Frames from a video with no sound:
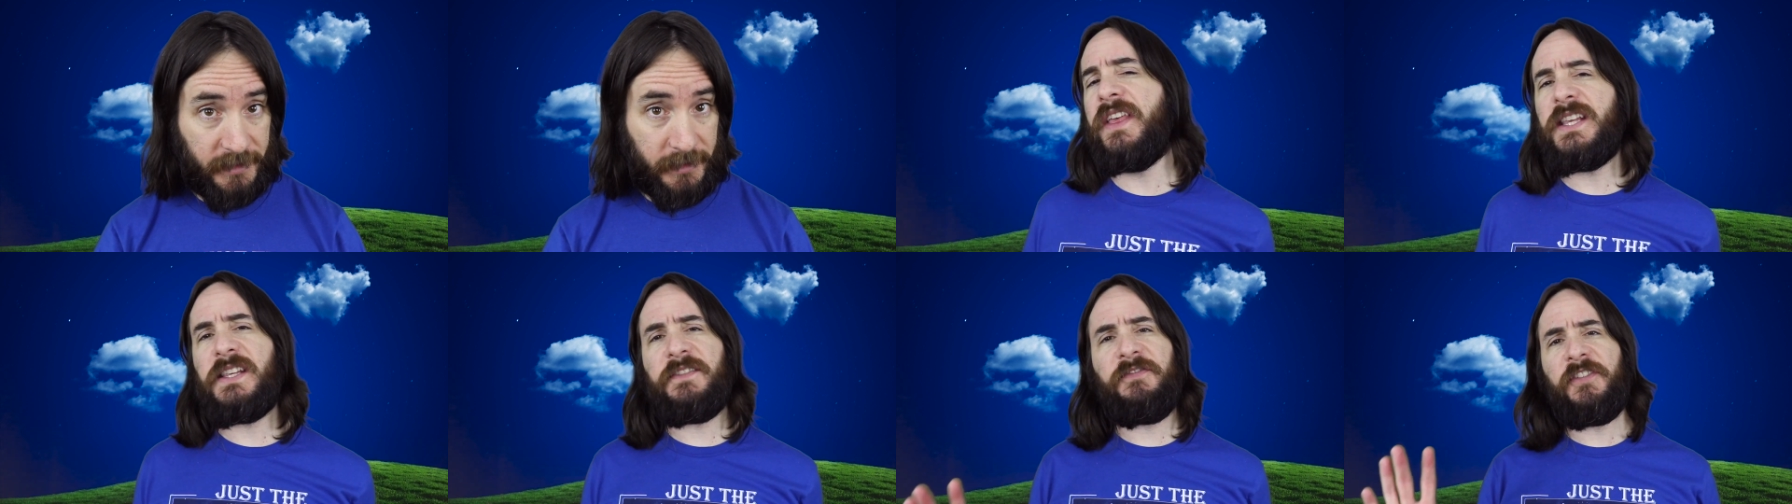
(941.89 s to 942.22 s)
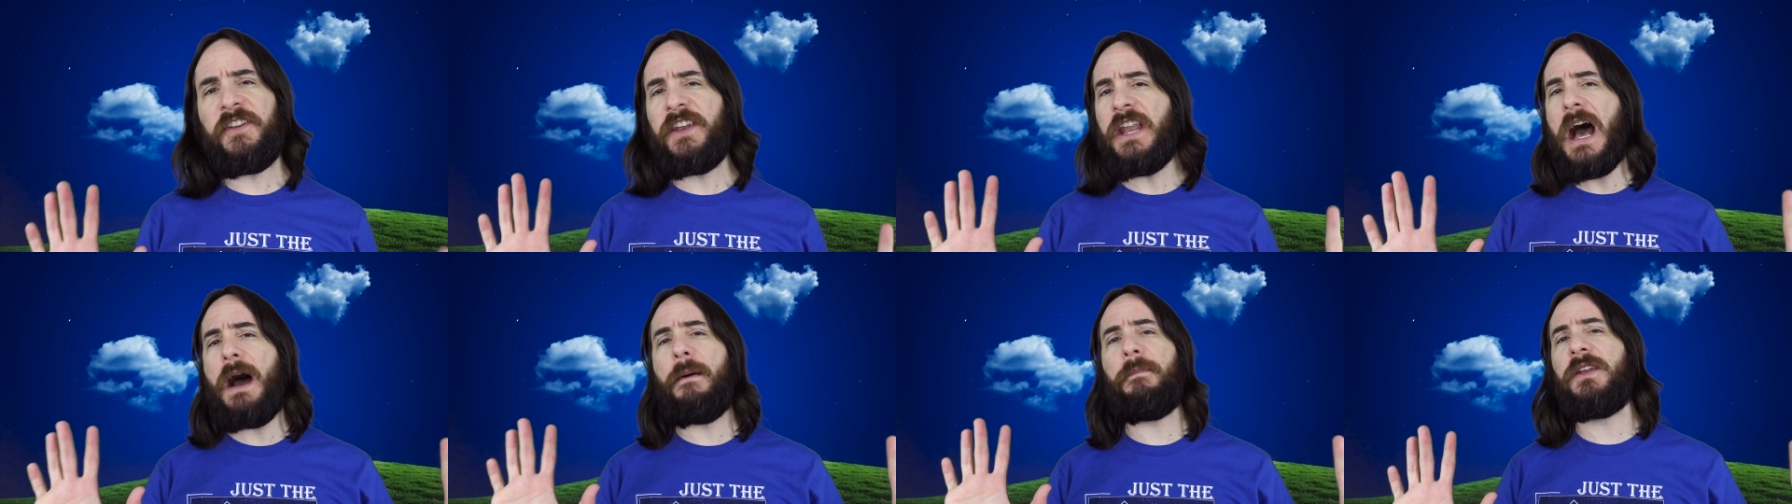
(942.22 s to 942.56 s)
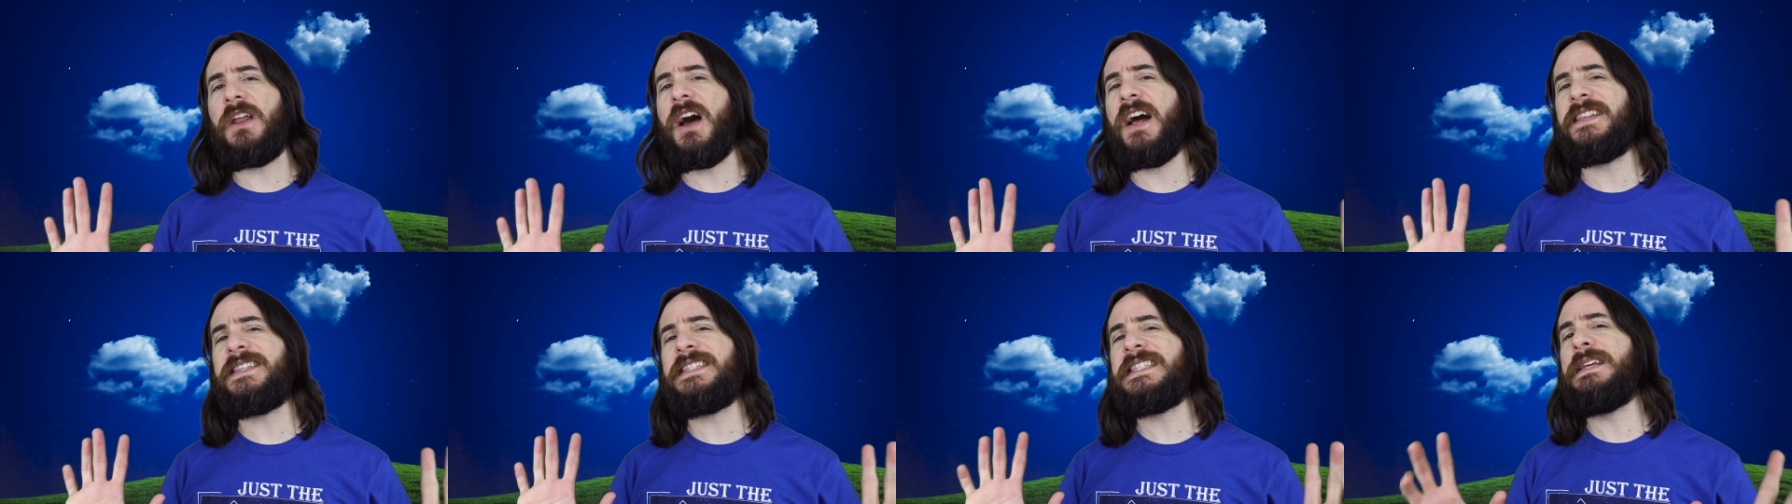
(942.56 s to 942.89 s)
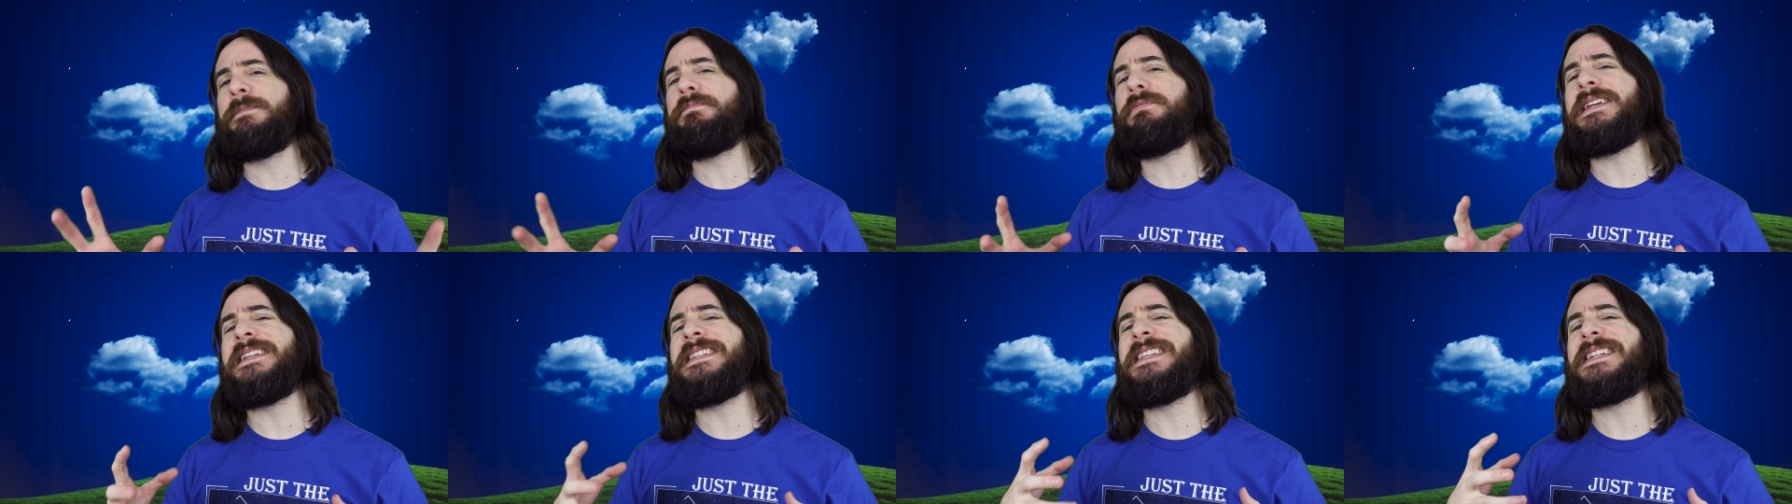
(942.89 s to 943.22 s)
This phenomenon
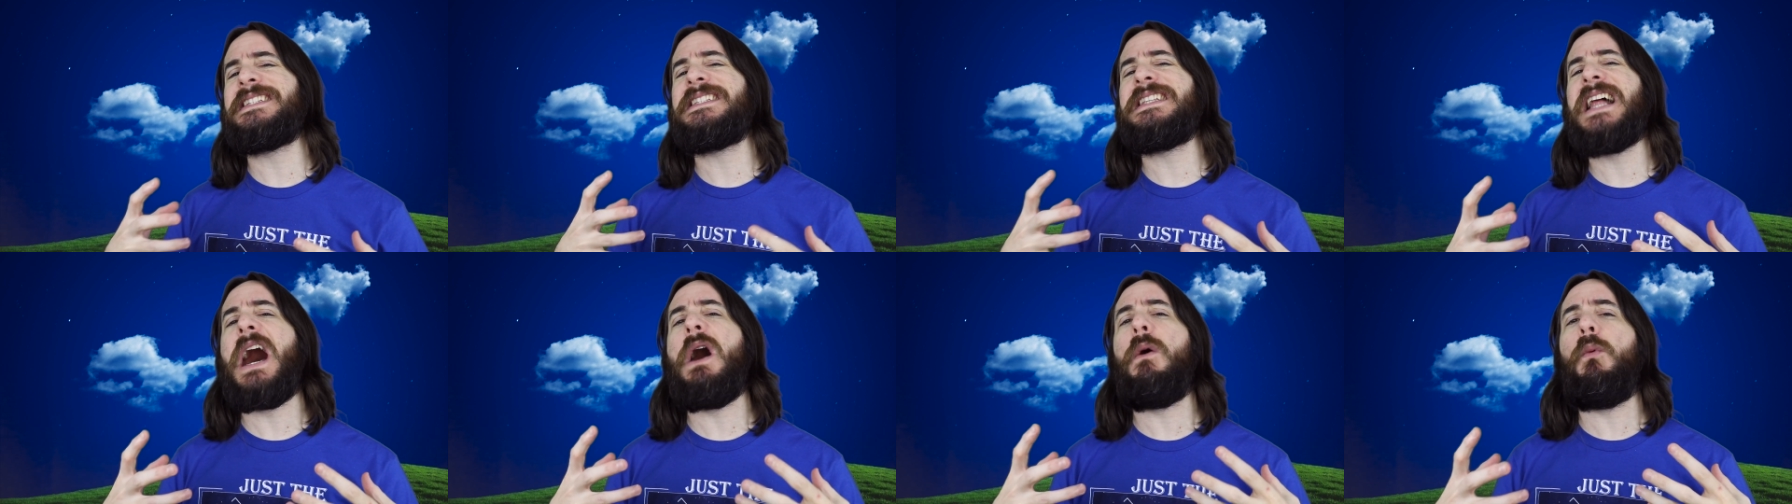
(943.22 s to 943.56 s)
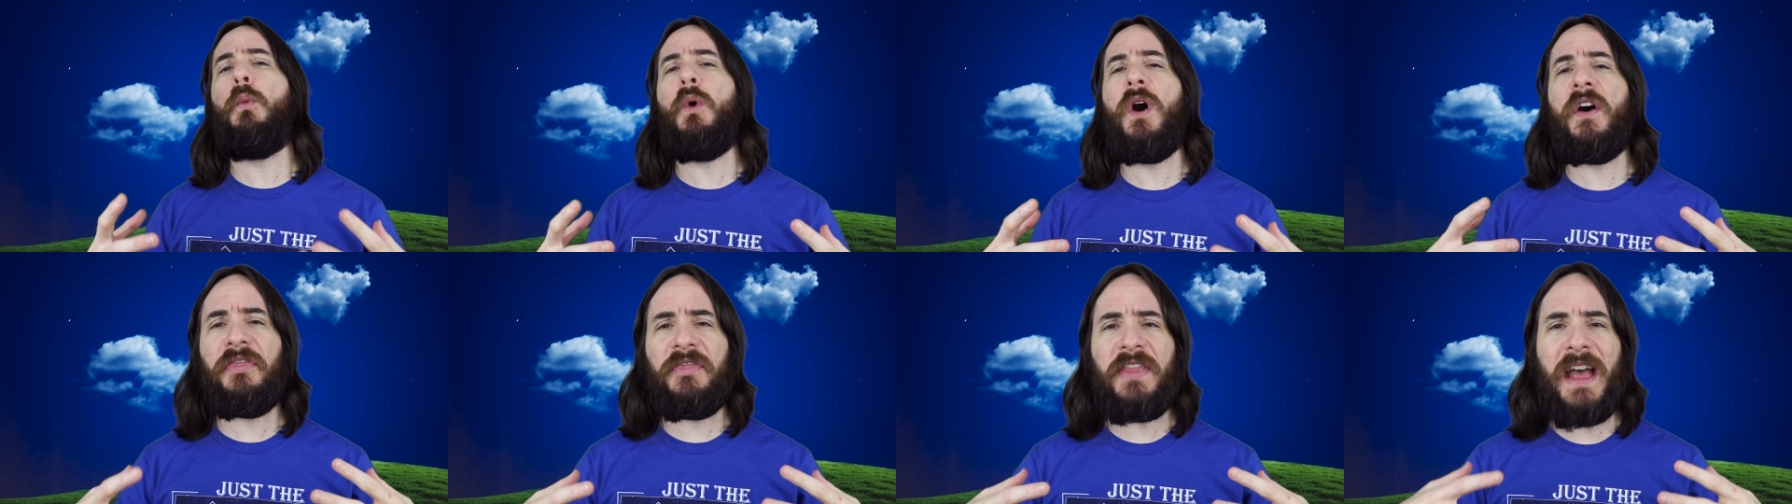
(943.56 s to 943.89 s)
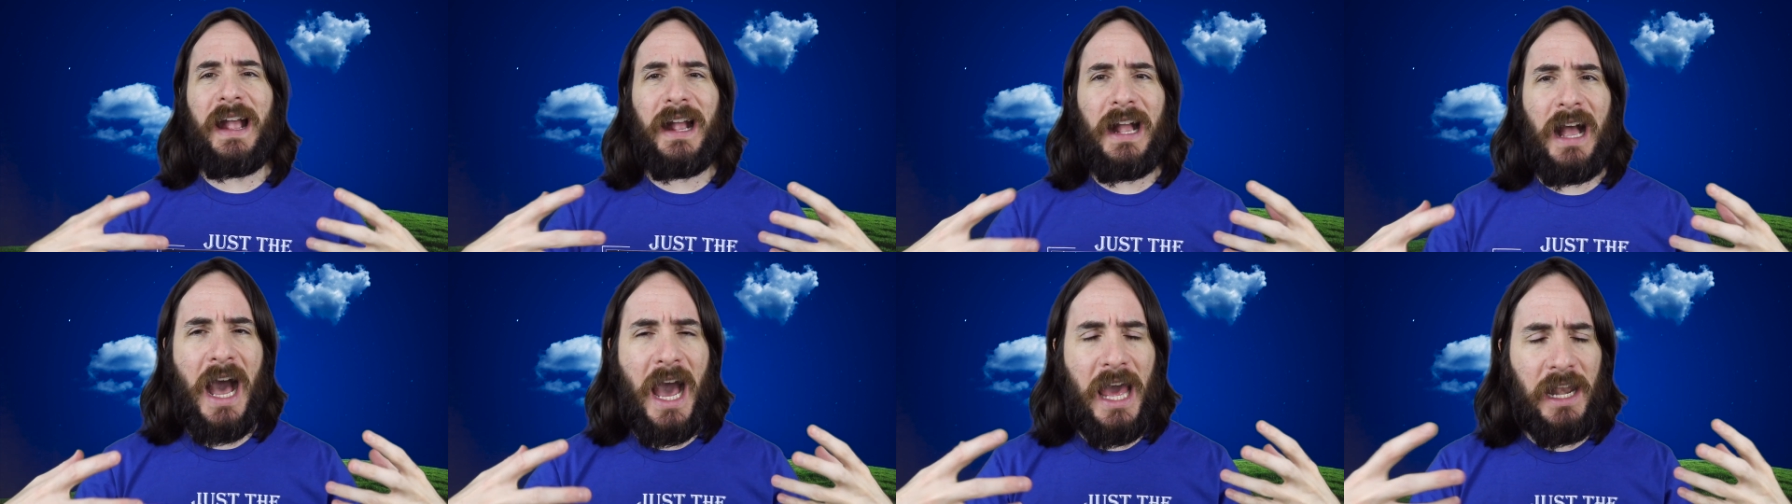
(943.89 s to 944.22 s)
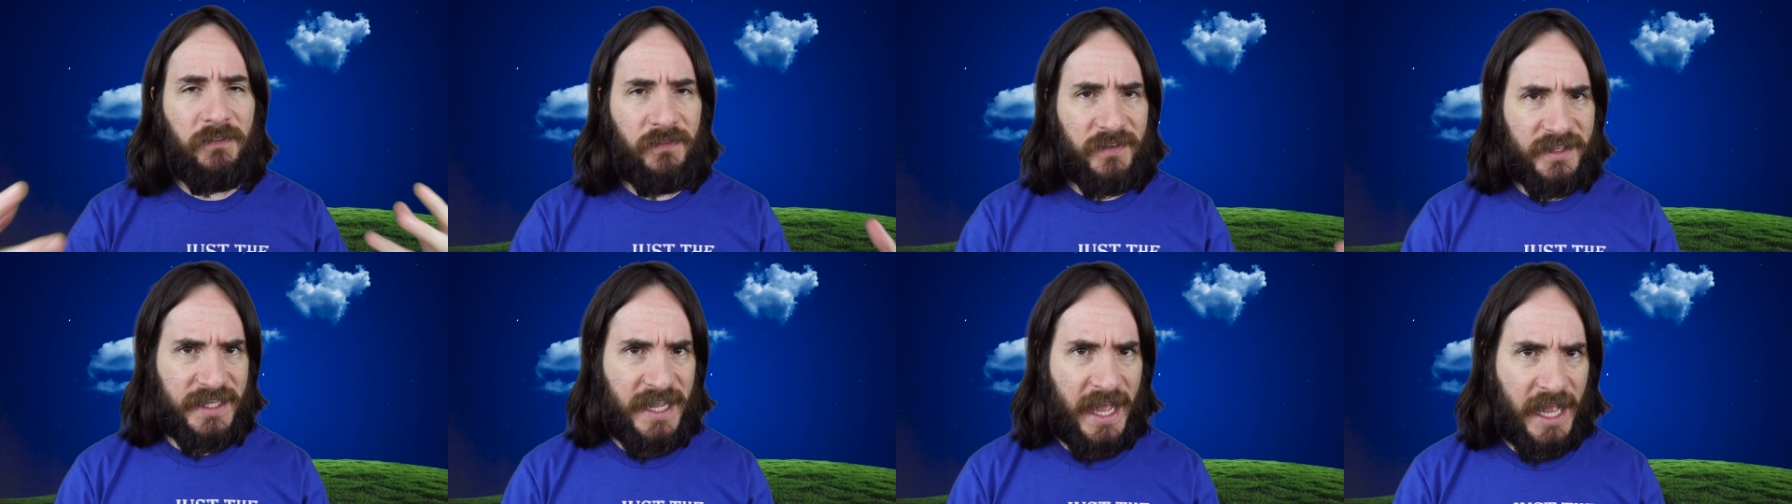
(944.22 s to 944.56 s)
simply does not want that kind
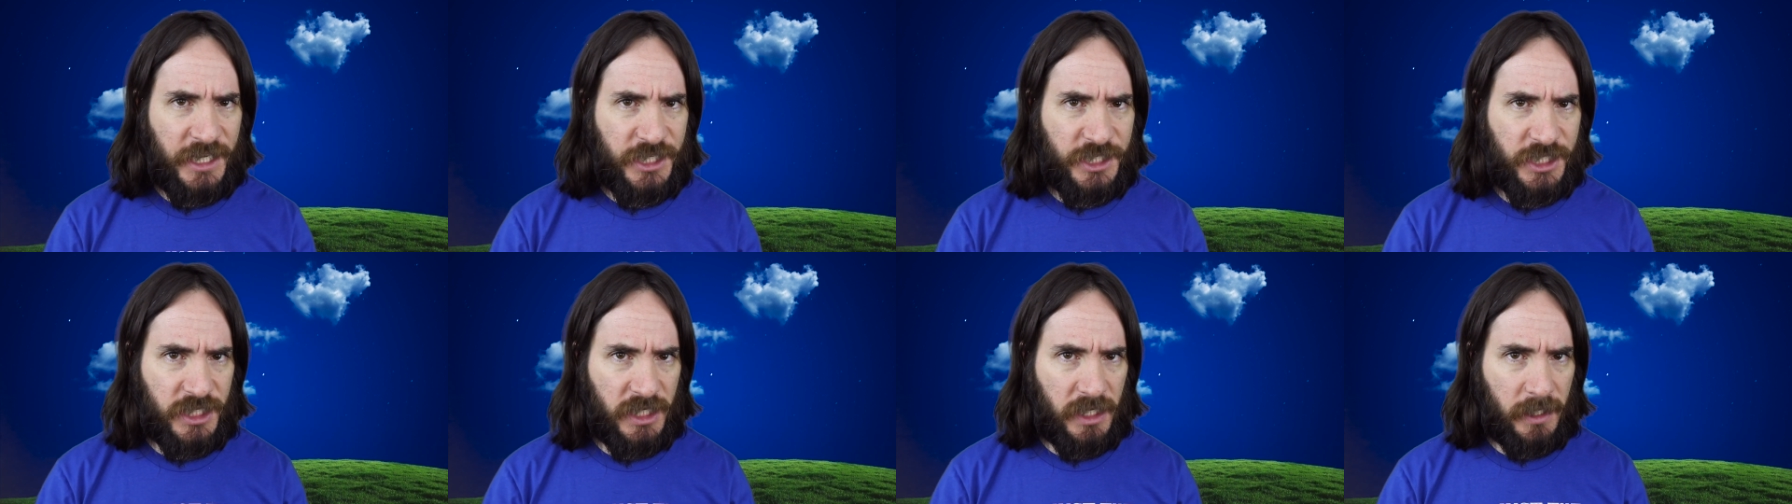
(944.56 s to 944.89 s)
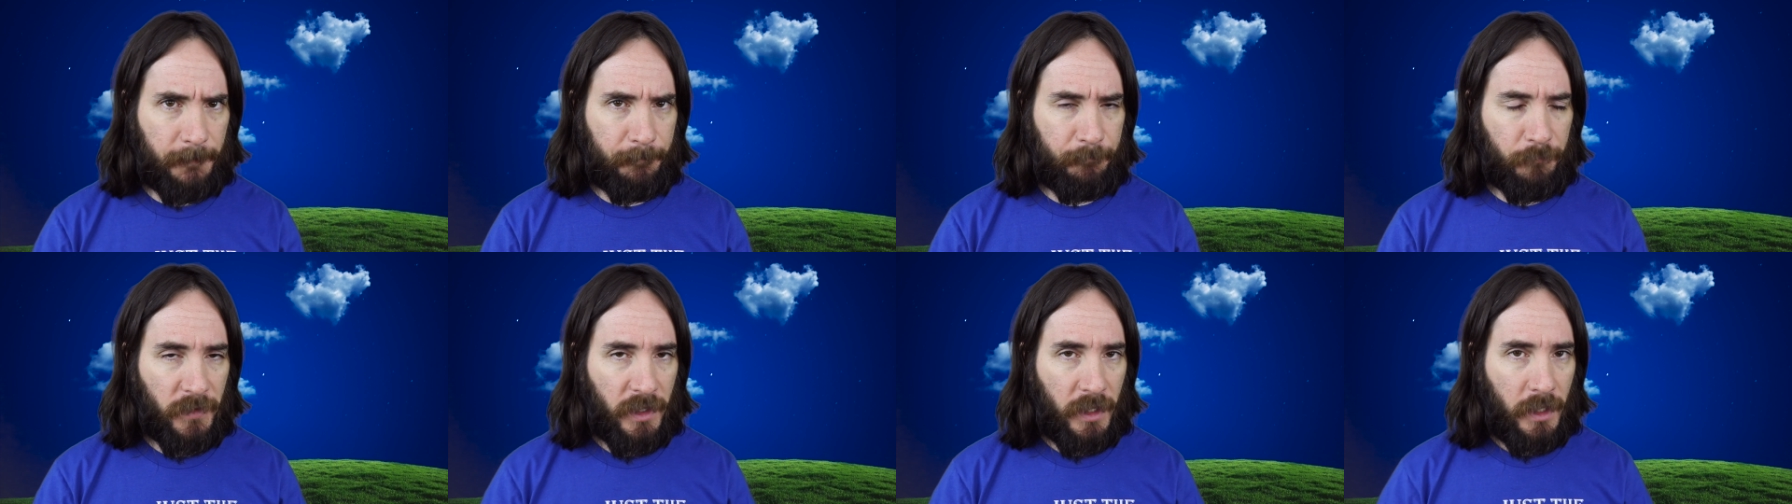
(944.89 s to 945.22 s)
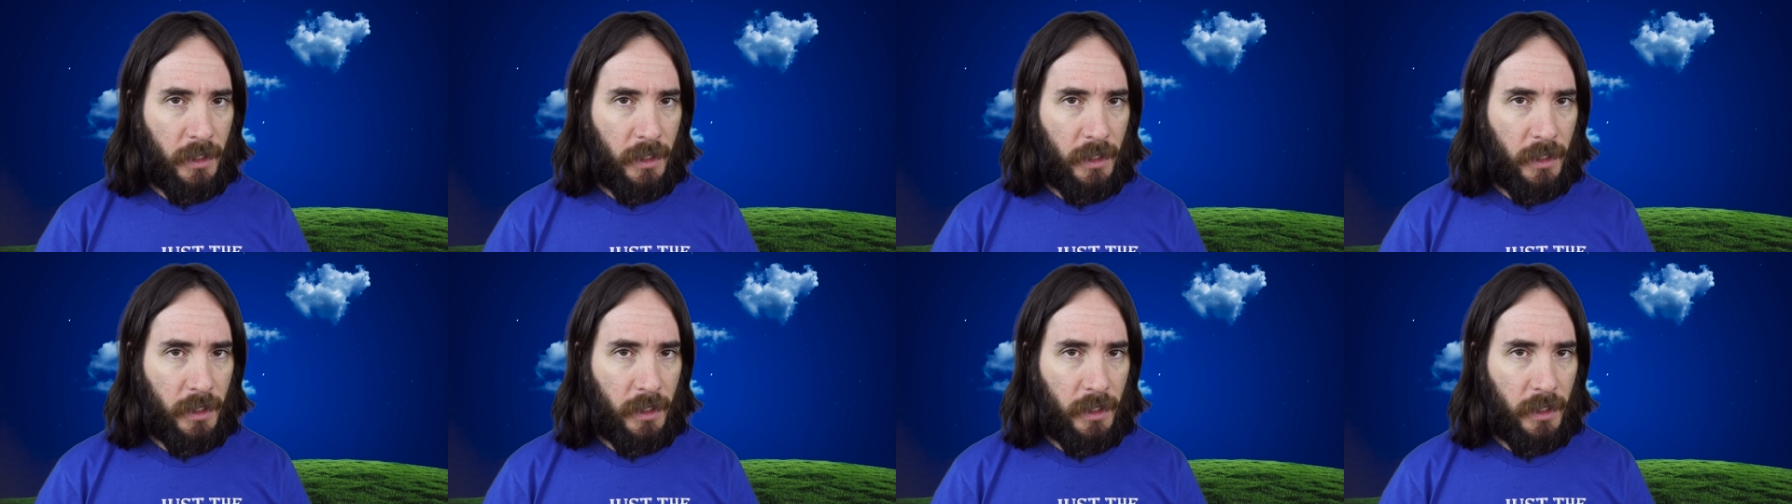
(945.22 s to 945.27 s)
of attention.